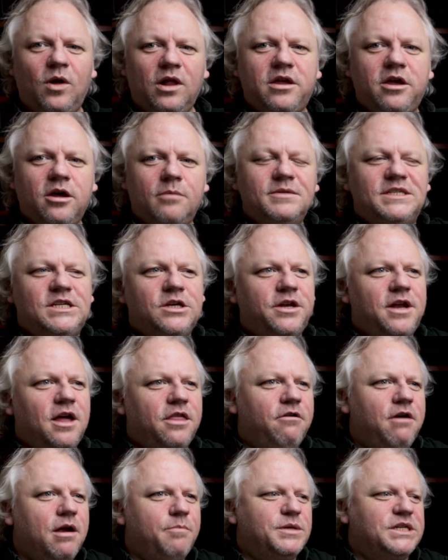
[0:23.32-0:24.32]
welcome to
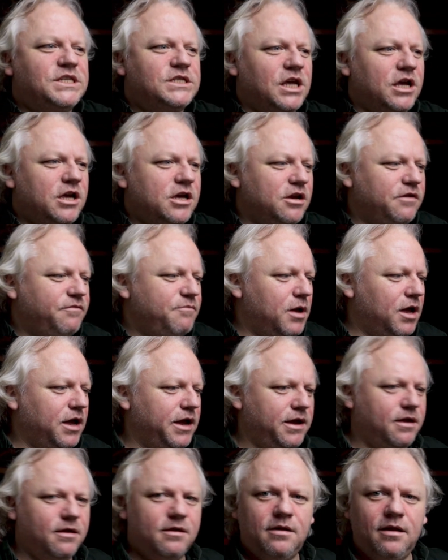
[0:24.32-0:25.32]
another episode of
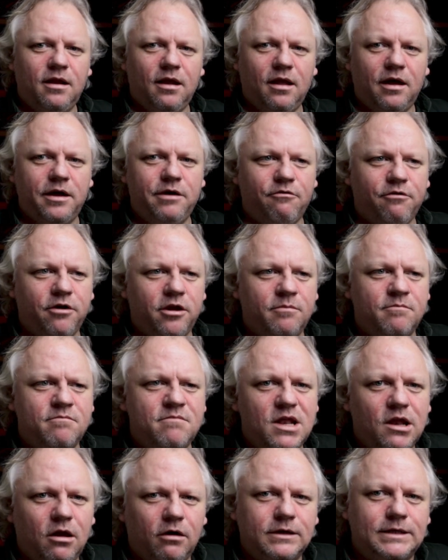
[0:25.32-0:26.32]
my
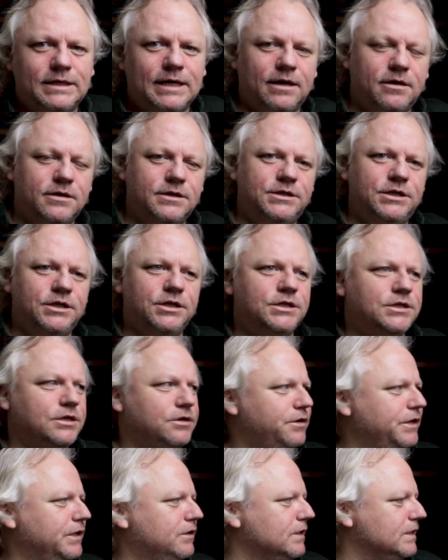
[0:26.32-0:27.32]
Lightroom lockdown
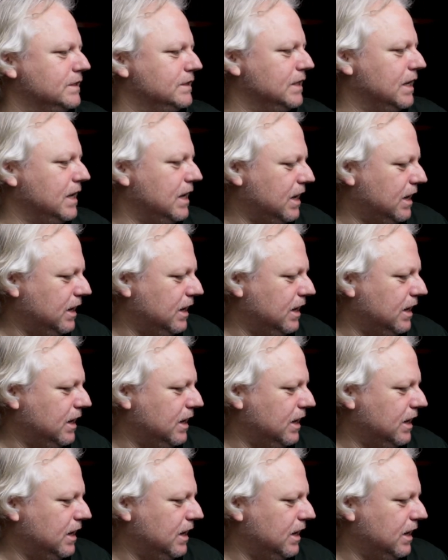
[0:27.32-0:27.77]
tutorials.